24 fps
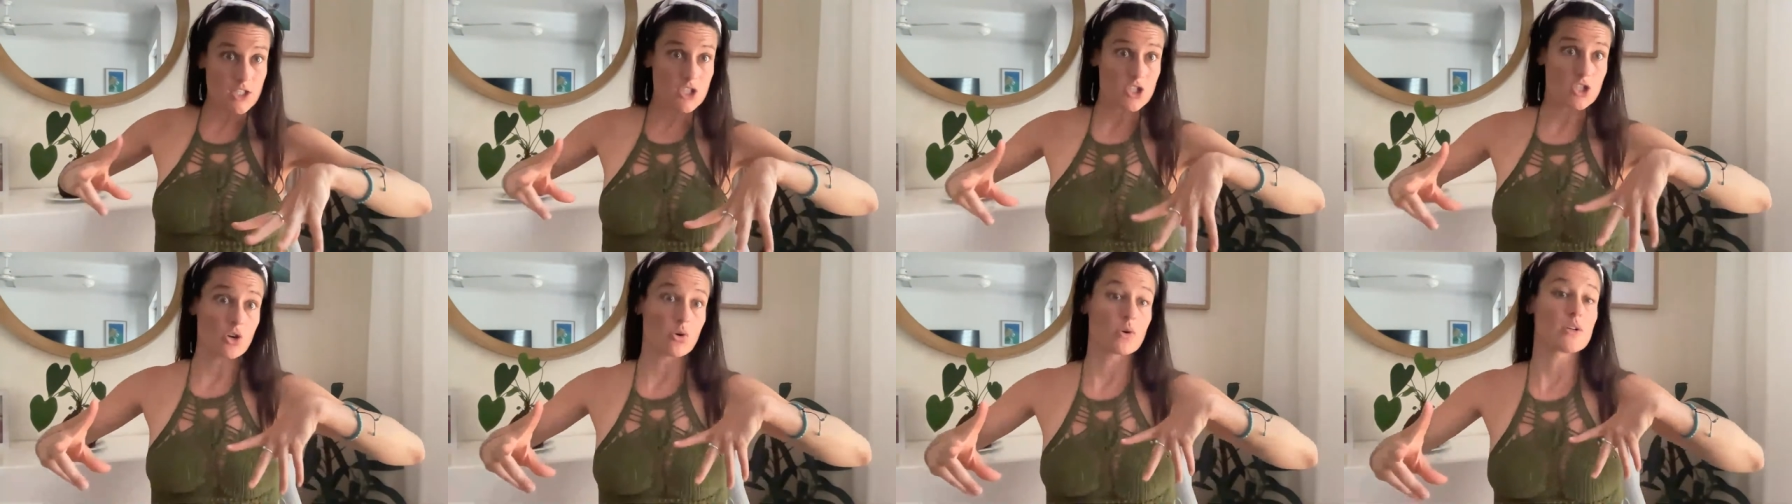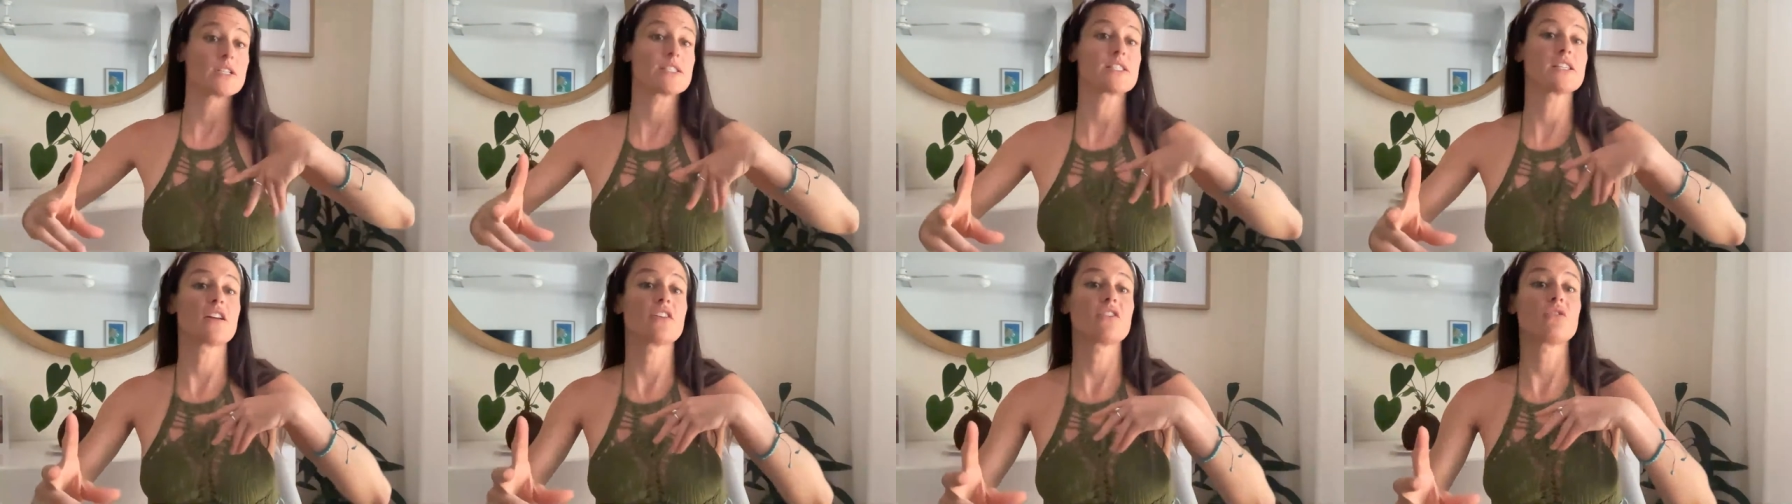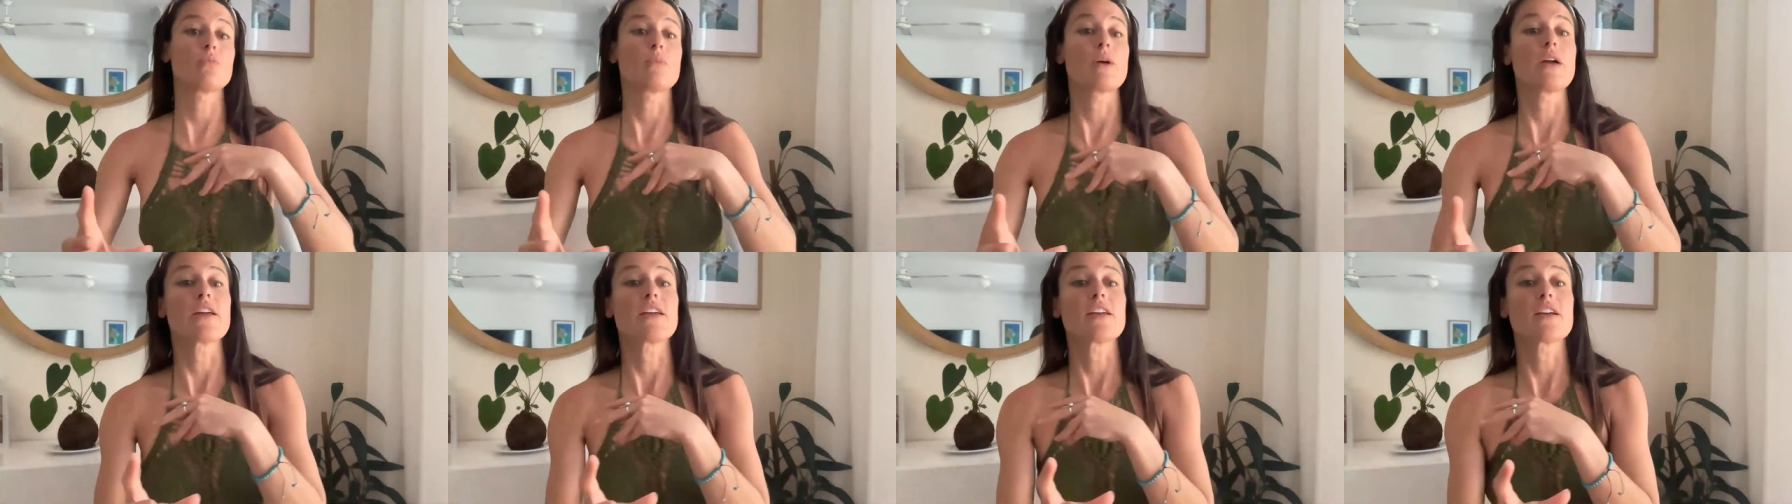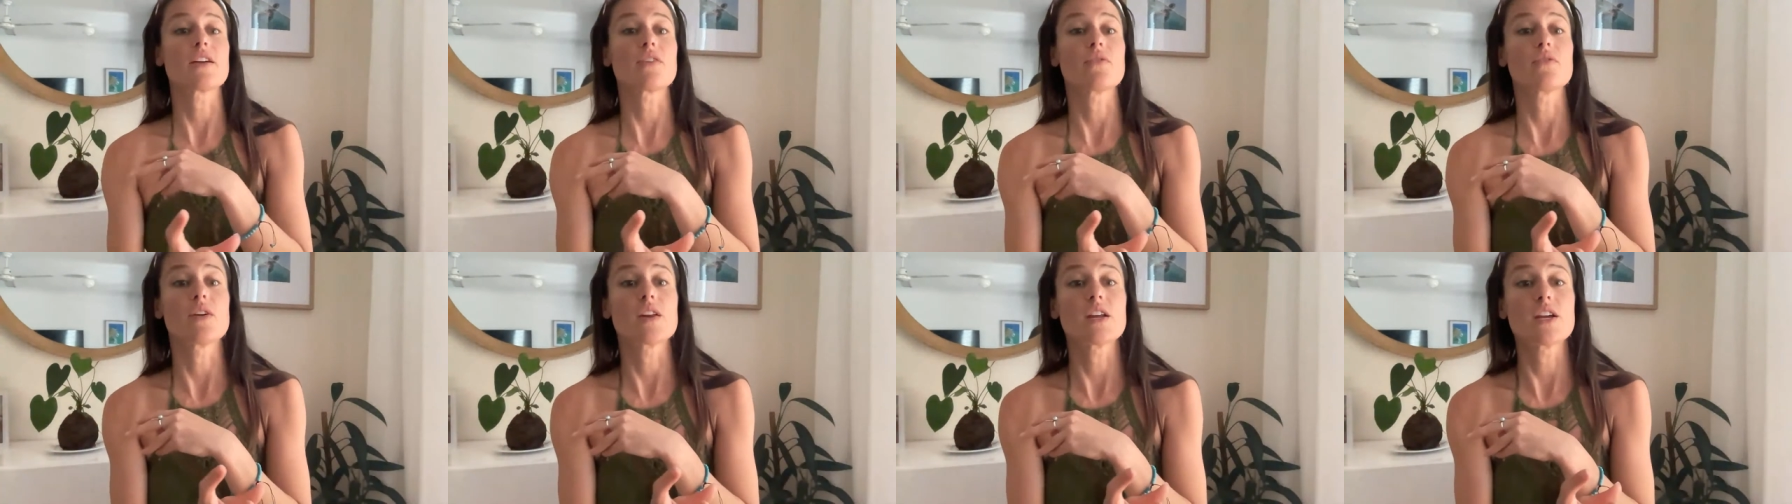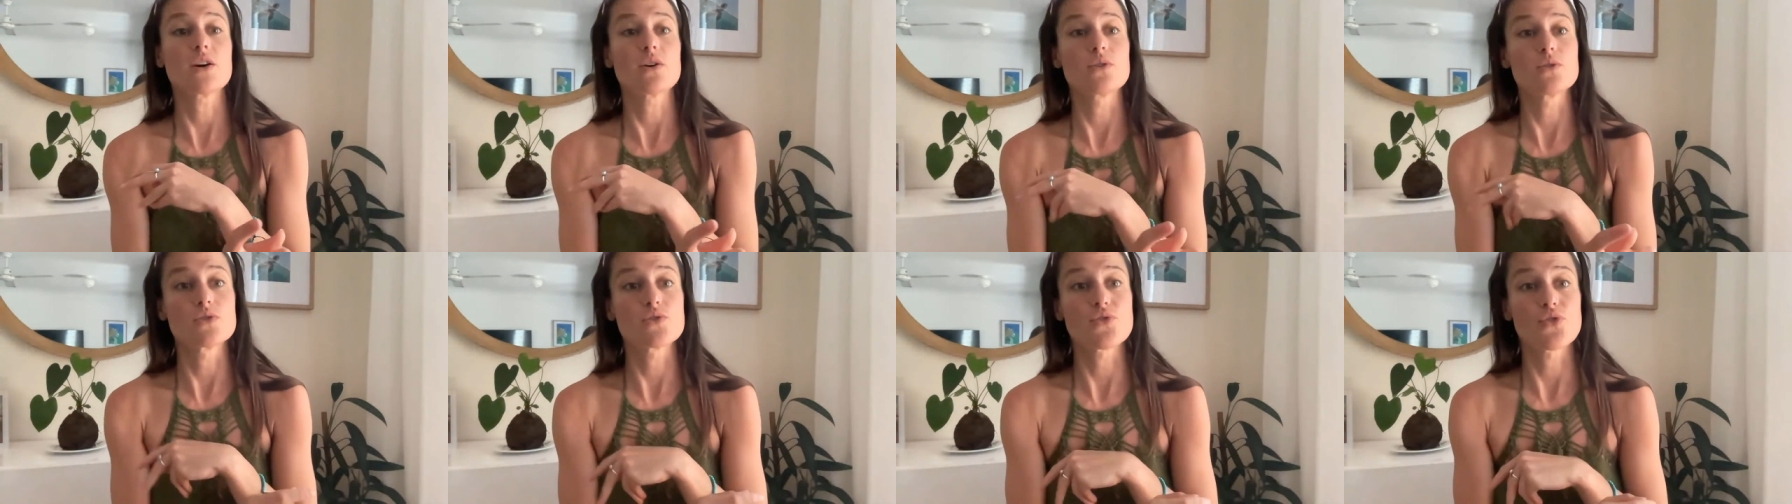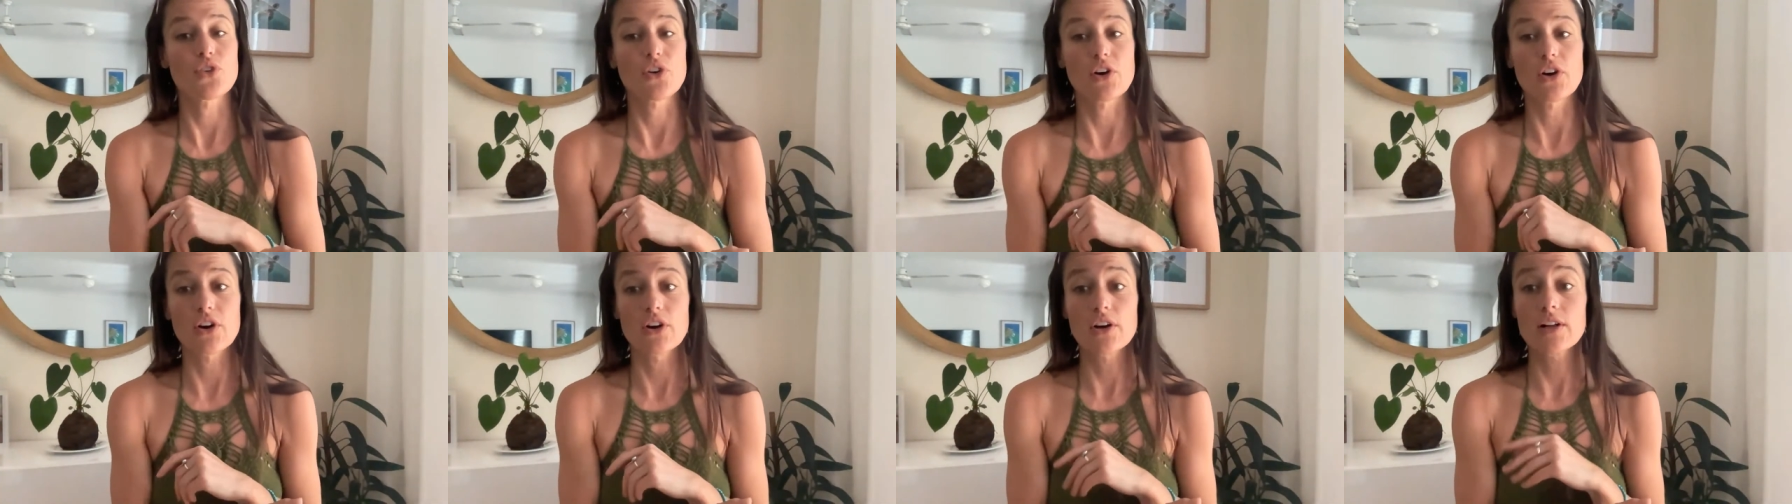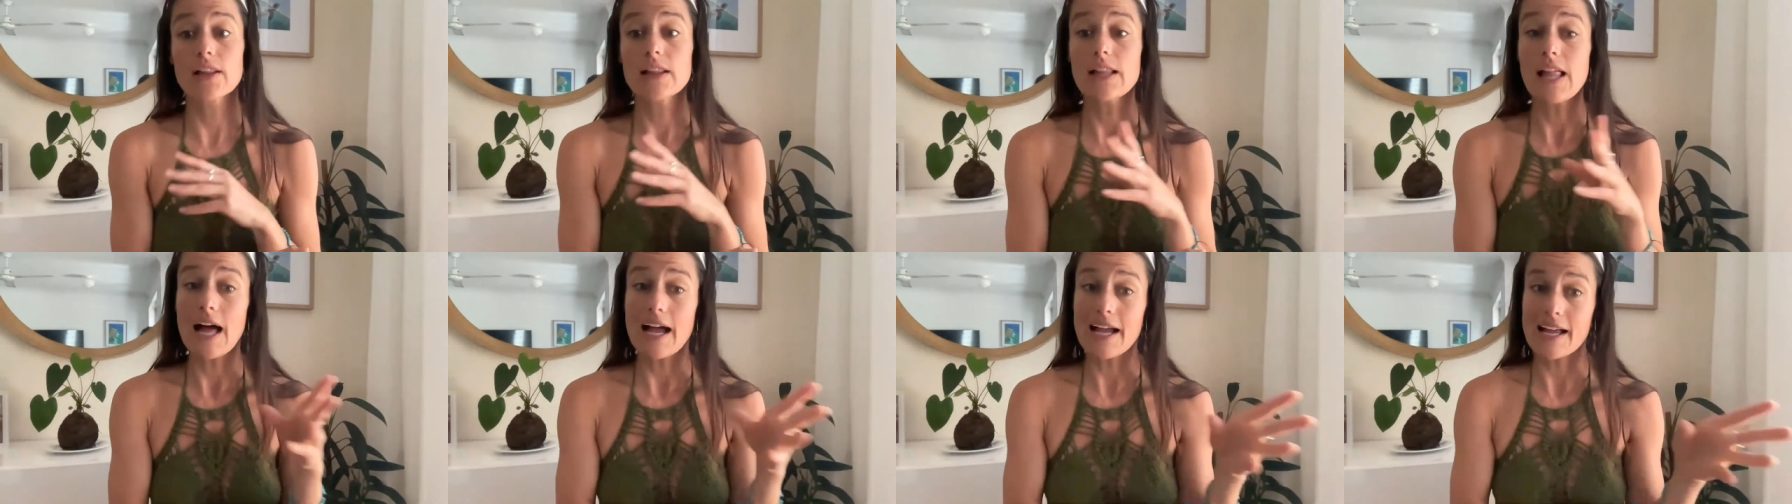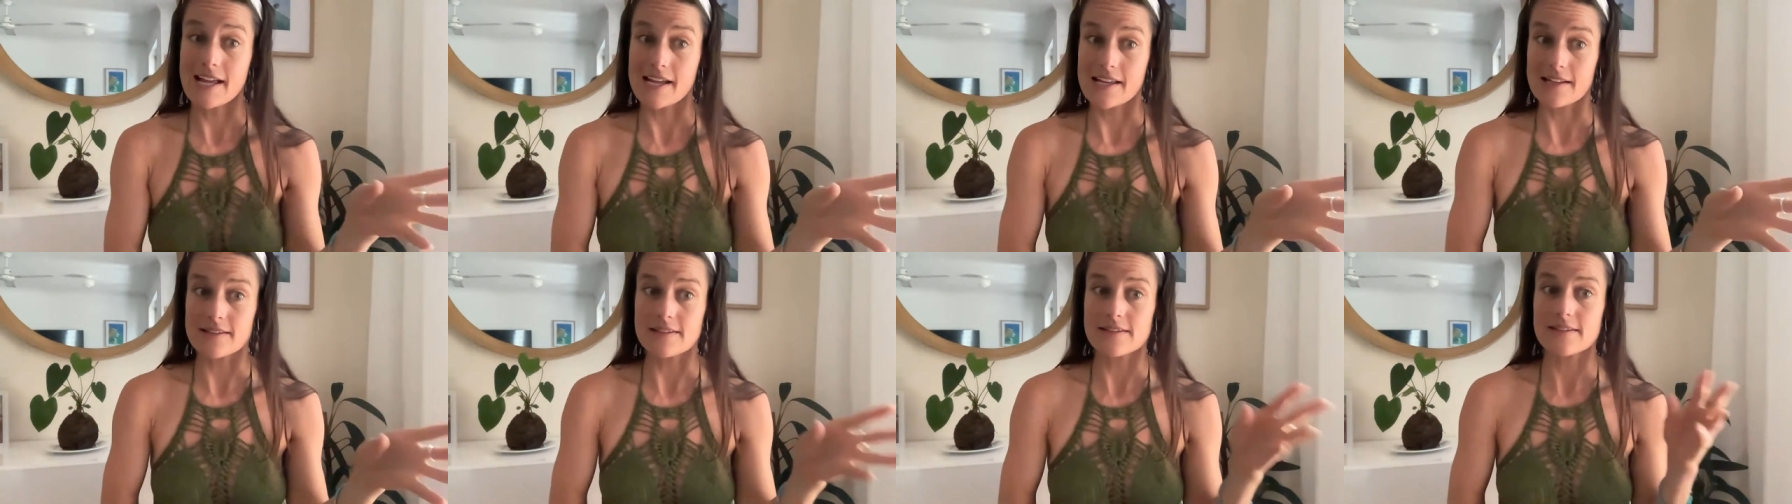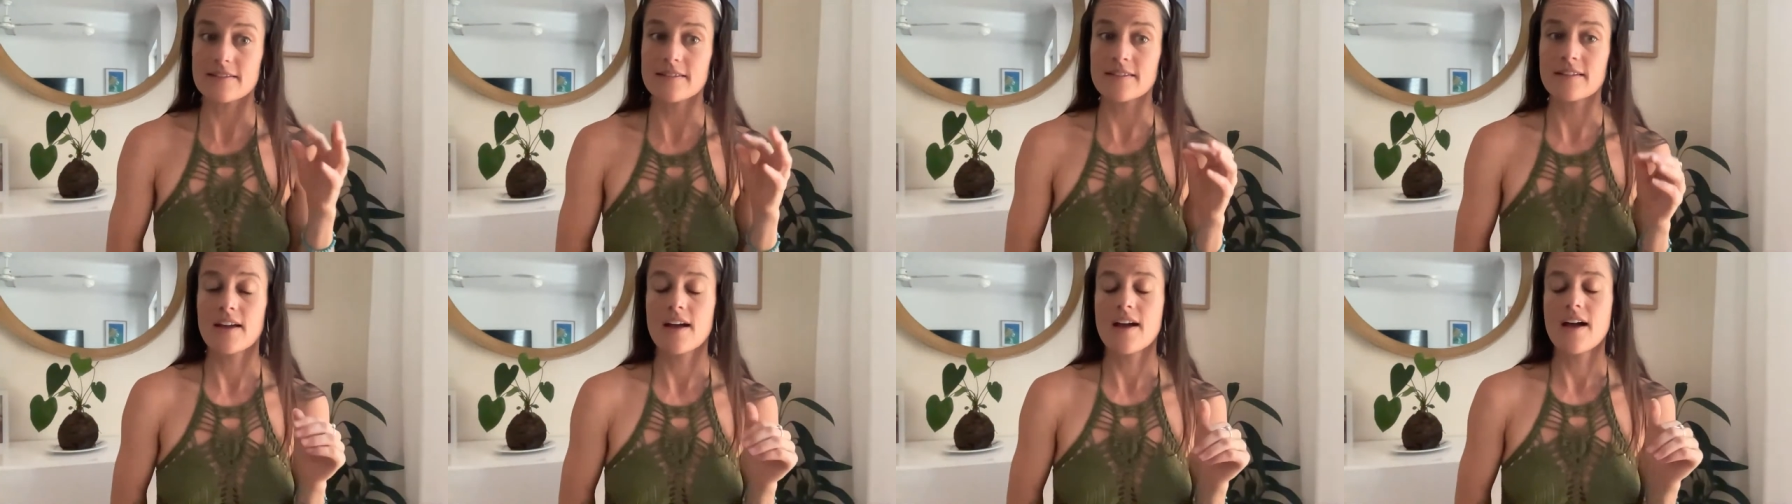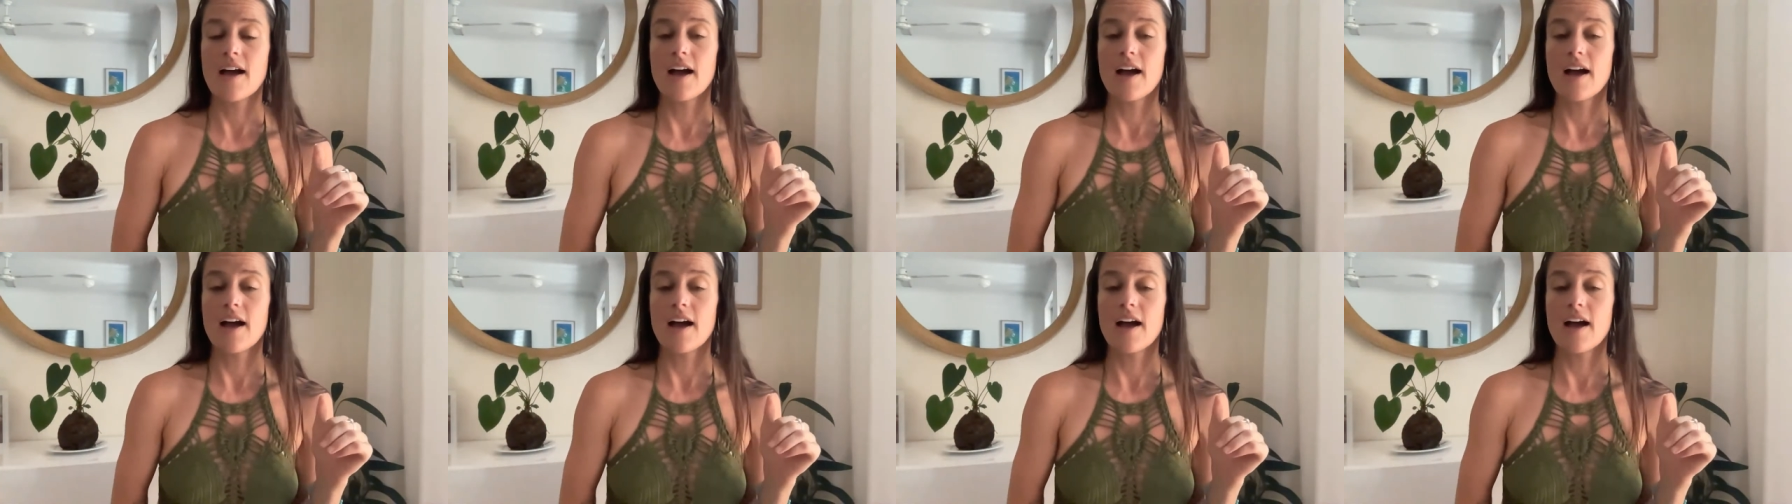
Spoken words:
So instead of making videos for clients,